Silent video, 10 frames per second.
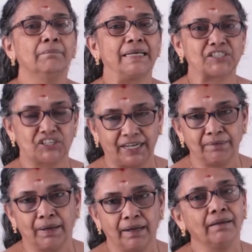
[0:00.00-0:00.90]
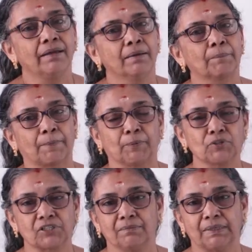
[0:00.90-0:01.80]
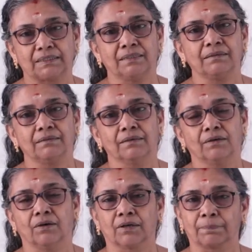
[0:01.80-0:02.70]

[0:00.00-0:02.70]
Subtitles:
measured by proportion method or